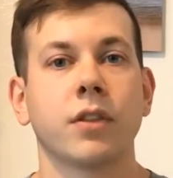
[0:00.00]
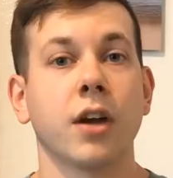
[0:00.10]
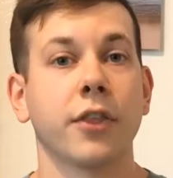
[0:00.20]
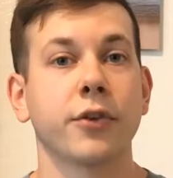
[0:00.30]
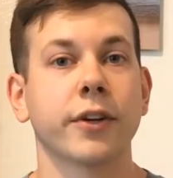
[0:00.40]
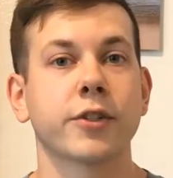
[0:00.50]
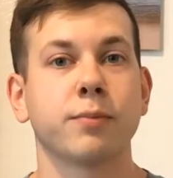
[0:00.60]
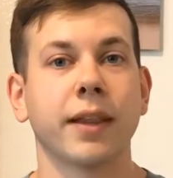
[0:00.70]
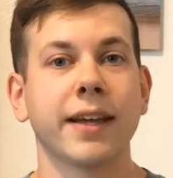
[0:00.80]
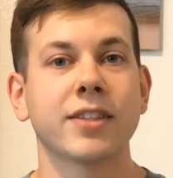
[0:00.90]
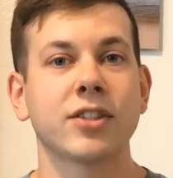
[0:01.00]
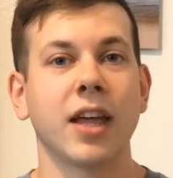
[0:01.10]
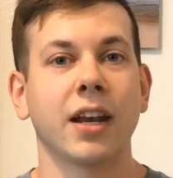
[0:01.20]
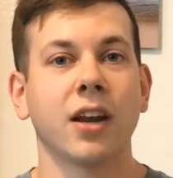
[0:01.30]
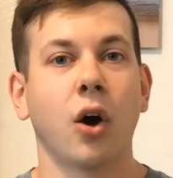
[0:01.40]
The author explains
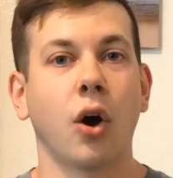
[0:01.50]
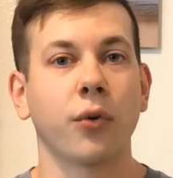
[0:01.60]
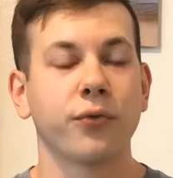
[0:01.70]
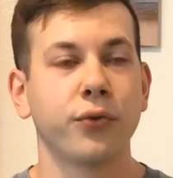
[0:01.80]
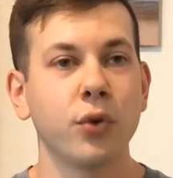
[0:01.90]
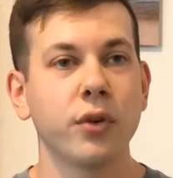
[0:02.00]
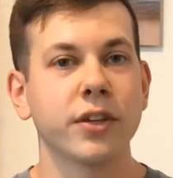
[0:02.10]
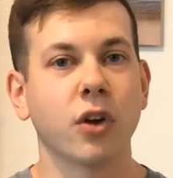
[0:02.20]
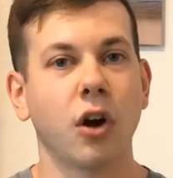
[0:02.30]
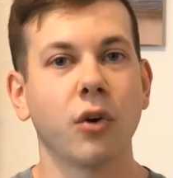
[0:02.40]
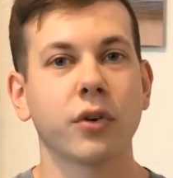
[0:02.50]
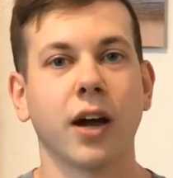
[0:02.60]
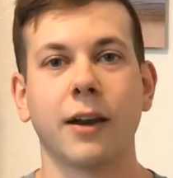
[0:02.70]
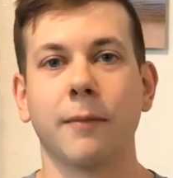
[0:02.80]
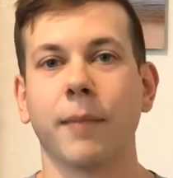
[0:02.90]
that our food has all
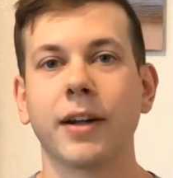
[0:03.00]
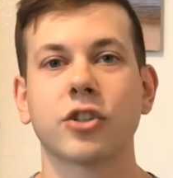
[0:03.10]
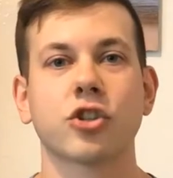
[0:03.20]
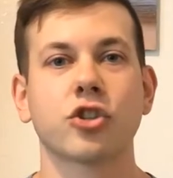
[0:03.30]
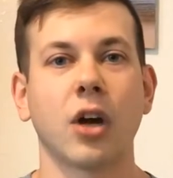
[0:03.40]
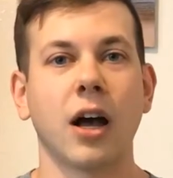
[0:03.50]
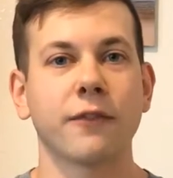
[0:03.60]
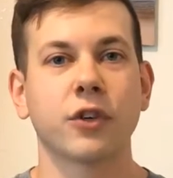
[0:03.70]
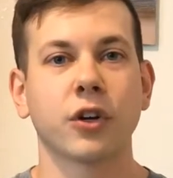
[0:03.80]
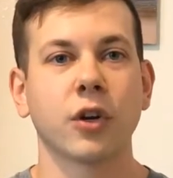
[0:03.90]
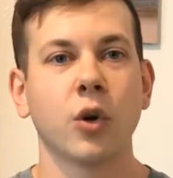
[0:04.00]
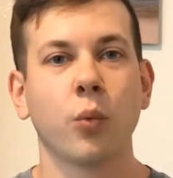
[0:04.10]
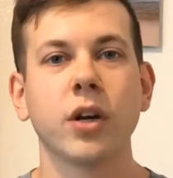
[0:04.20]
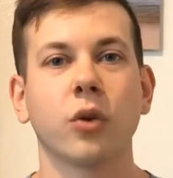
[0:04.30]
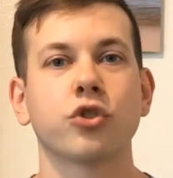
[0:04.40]
gotten much softer.
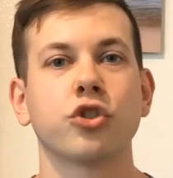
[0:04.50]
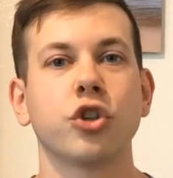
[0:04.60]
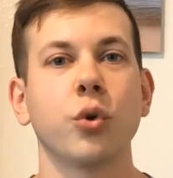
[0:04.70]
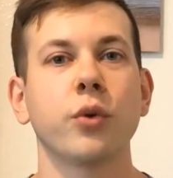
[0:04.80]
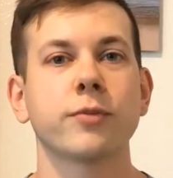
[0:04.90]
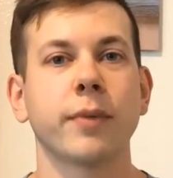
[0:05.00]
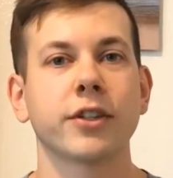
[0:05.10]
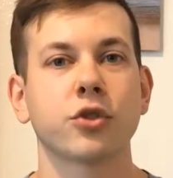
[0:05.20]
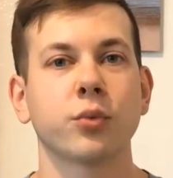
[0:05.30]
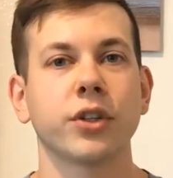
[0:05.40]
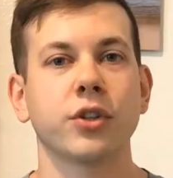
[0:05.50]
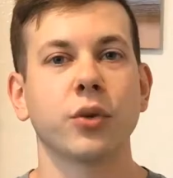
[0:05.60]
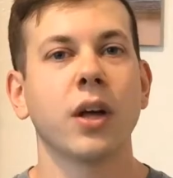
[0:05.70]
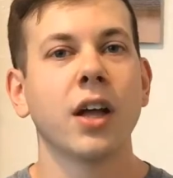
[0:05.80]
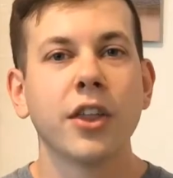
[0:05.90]
We don't chew as much as we
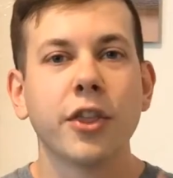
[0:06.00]
do.